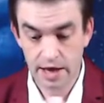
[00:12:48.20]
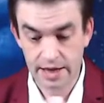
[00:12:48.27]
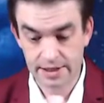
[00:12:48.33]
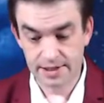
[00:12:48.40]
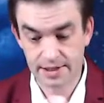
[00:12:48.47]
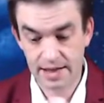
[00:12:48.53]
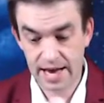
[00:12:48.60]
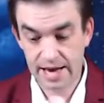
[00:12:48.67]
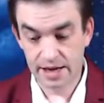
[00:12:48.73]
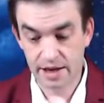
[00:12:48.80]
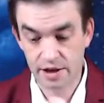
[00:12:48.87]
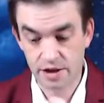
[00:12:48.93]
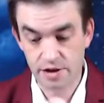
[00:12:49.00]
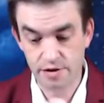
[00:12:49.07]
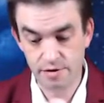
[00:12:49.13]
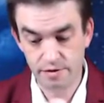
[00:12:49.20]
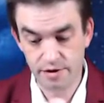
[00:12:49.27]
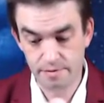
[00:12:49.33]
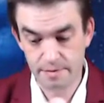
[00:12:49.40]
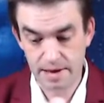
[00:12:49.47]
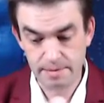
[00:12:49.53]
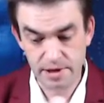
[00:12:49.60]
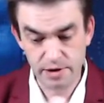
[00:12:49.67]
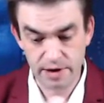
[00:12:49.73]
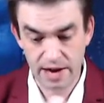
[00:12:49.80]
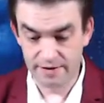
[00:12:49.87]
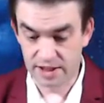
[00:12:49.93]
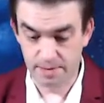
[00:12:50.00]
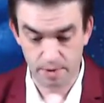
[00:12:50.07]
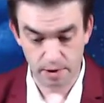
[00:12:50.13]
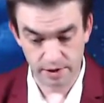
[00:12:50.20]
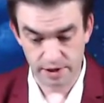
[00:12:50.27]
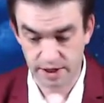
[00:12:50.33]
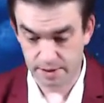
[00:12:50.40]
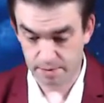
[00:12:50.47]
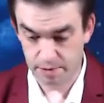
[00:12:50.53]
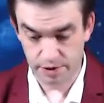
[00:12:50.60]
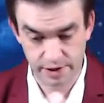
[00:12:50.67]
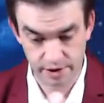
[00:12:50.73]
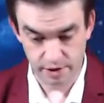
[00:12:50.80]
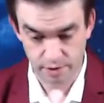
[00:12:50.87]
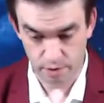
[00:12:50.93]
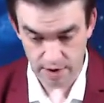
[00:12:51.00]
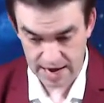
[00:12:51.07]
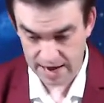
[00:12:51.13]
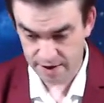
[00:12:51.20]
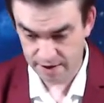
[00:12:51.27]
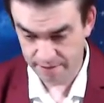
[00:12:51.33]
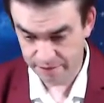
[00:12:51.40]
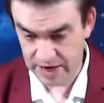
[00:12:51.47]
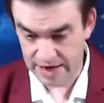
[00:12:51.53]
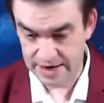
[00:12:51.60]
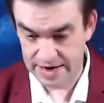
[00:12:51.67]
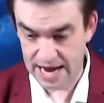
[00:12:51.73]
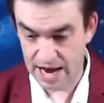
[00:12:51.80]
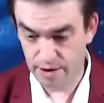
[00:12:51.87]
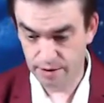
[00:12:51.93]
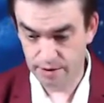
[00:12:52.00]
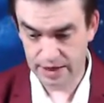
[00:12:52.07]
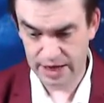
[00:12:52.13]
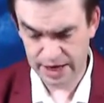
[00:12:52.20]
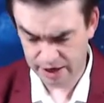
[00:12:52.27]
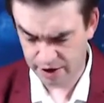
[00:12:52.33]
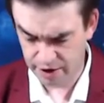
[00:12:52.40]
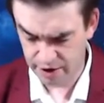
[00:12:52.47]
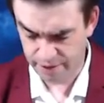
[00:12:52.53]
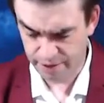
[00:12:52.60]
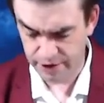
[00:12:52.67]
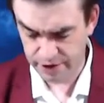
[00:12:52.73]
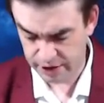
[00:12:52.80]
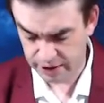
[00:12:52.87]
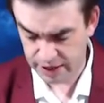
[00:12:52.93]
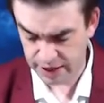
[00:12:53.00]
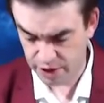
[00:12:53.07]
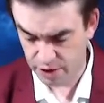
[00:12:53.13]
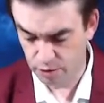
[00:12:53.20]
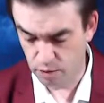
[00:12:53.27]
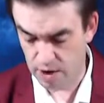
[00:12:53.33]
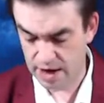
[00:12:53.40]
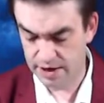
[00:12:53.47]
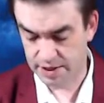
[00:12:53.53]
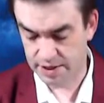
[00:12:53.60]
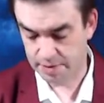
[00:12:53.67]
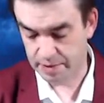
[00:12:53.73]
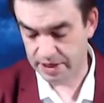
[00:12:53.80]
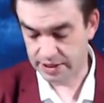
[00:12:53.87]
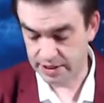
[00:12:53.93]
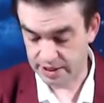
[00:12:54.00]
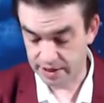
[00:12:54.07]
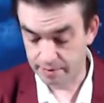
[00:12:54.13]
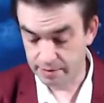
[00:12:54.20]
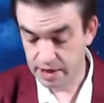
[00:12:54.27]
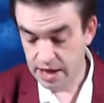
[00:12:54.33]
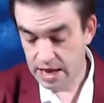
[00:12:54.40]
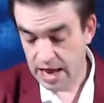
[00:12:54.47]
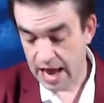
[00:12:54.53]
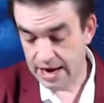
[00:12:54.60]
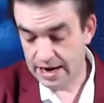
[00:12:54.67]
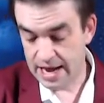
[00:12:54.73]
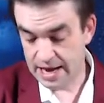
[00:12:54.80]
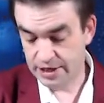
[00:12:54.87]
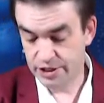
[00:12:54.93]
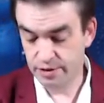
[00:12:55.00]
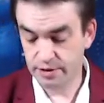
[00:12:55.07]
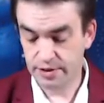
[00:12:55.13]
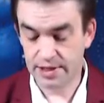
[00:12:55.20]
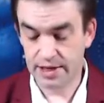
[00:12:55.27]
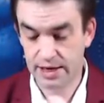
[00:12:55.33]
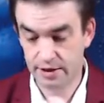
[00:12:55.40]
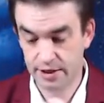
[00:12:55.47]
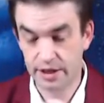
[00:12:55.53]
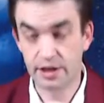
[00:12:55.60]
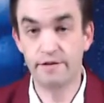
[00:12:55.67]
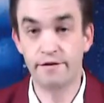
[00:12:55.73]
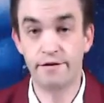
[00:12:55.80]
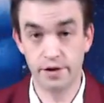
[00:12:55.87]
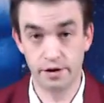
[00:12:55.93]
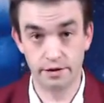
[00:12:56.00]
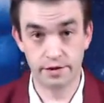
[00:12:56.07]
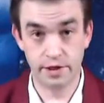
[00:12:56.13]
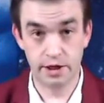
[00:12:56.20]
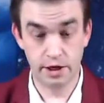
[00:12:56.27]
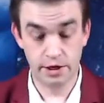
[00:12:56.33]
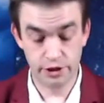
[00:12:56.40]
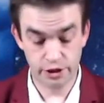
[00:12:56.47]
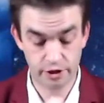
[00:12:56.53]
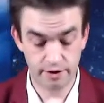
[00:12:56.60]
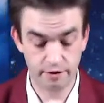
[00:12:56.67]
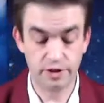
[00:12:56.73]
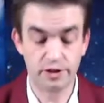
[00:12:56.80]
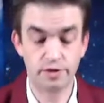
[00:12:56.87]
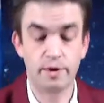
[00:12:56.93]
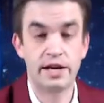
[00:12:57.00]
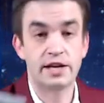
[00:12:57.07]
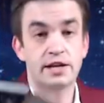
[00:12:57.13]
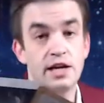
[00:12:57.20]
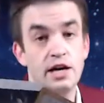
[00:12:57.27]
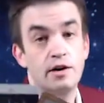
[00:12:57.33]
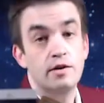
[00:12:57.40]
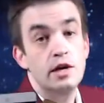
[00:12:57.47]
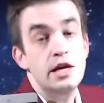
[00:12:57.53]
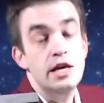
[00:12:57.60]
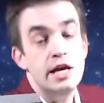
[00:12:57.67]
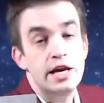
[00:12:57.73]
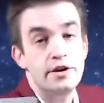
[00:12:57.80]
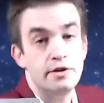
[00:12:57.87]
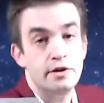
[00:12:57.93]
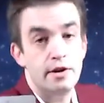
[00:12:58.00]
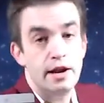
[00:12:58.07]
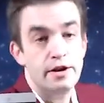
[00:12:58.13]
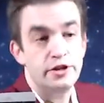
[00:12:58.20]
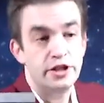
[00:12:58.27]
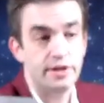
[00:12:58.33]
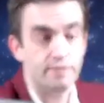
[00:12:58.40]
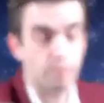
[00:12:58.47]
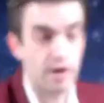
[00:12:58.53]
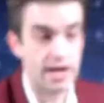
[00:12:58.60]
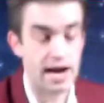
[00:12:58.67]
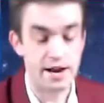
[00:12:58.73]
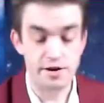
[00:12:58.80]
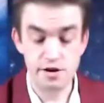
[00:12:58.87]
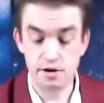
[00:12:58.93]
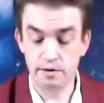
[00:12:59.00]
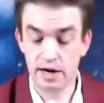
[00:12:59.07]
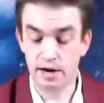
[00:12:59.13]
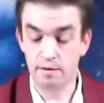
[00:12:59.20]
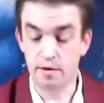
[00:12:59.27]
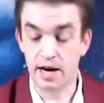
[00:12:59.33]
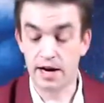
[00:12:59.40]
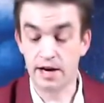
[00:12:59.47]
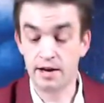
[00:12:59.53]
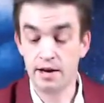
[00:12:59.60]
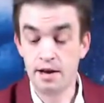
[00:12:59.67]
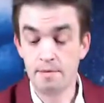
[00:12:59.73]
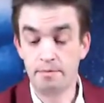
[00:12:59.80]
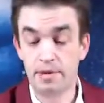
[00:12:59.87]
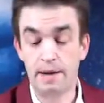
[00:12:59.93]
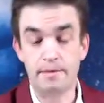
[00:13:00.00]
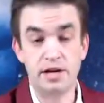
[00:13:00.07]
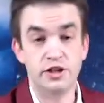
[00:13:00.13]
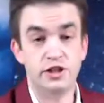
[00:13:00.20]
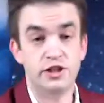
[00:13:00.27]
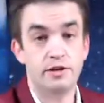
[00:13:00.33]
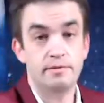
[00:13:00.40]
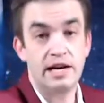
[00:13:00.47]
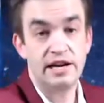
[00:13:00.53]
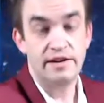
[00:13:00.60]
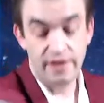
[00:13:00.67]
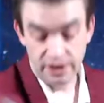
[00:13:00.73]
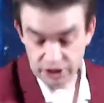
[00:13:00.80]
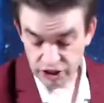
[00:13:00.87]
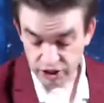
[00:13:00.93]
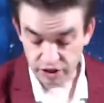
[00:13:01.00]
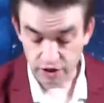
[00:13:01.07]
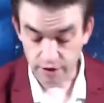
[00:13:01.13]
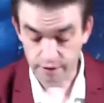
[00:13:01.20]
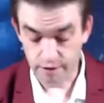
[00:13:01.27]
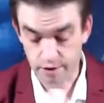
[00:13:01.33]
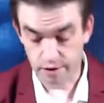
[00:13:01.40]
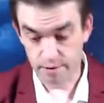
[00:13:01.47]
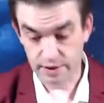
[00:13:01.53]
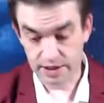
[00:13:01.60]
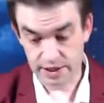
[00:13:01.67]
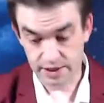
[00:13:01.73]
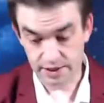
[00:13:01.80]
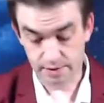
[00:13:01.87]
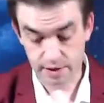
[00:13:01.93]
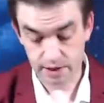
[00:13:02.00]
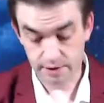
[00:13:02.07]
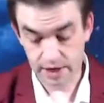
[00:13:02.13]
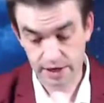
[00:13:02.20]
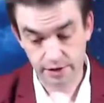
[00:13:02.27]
It's like you haven't spoken to this person in a while, and now like you're feeling like you want to speak to them, and it has you slightly confused and unsure of which way to go in your own energy of, wait, I knew what I wanted, but I'm unsure about if I should go forward with this one.